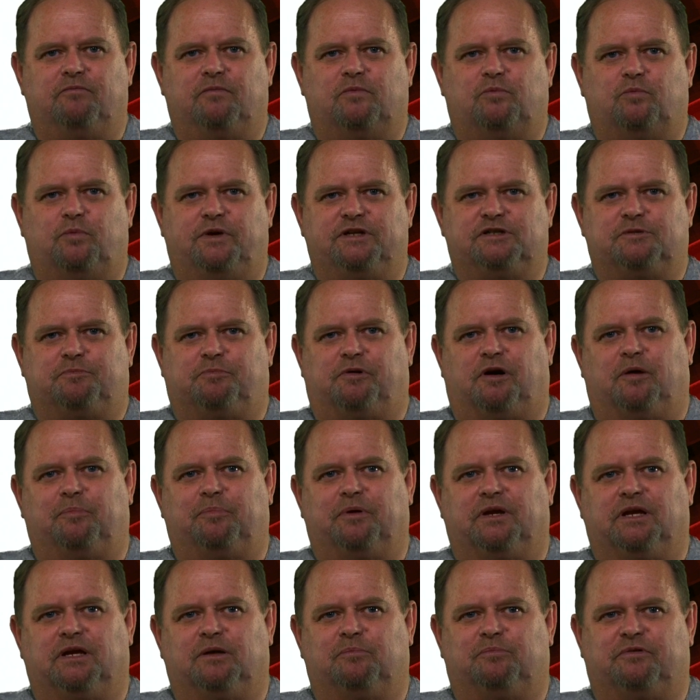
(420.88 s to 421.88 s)
Which
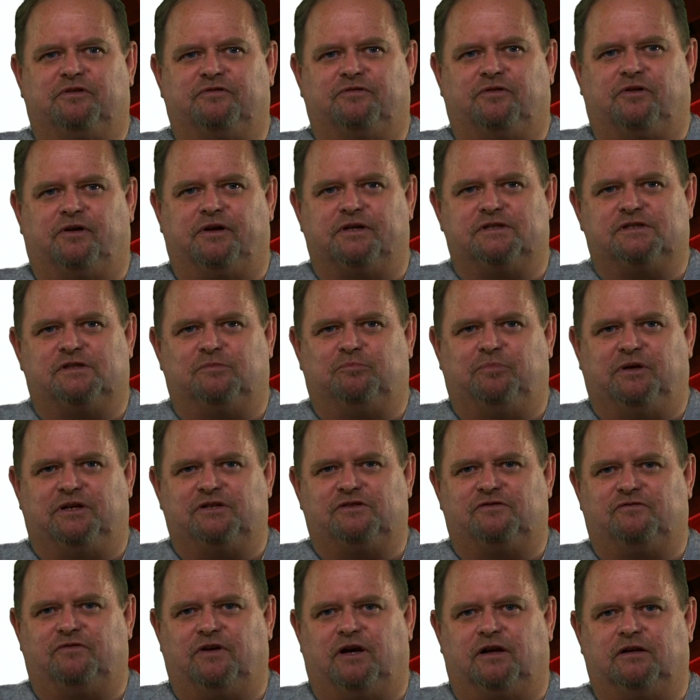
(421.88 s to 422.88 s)
property provides the
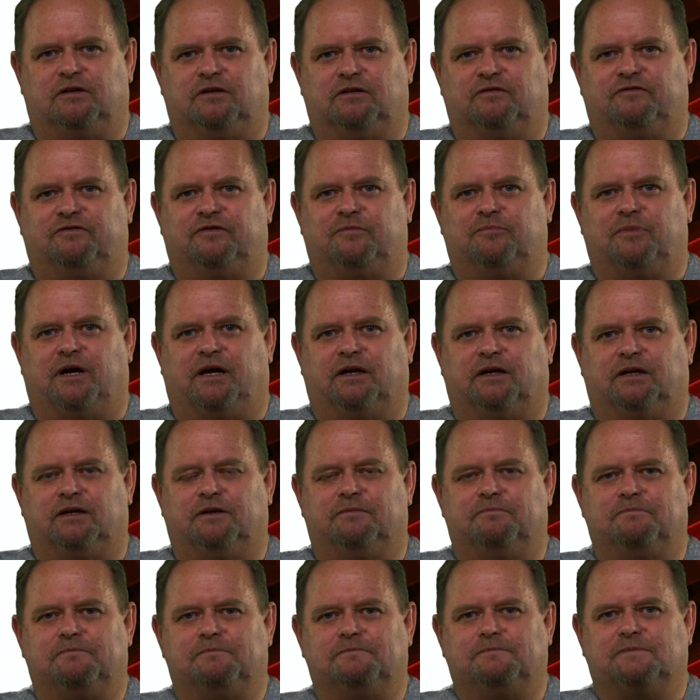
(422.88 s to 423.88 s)
best value for money?
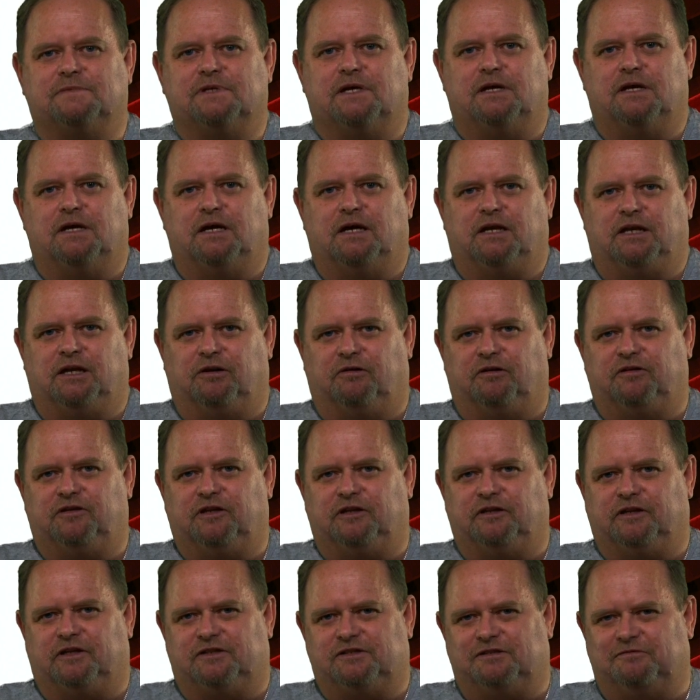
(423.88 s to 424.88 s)
Now, I
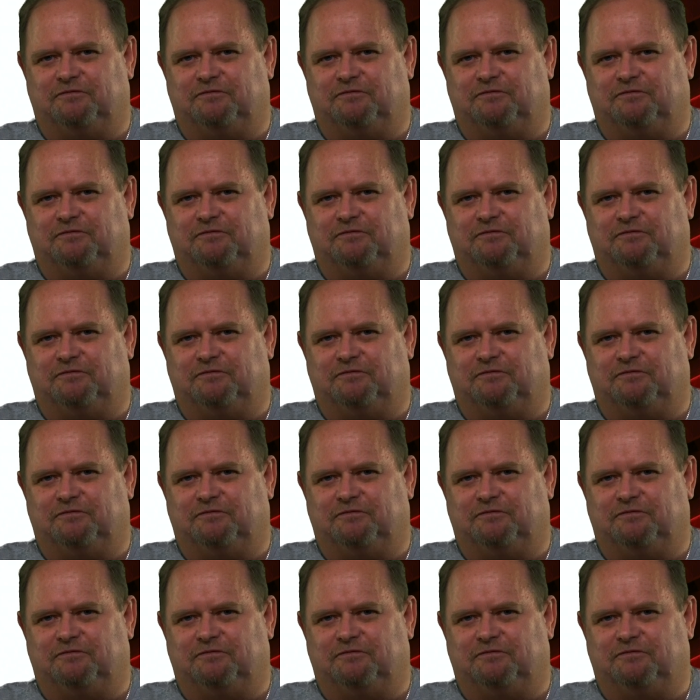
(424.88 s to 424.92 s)
think that's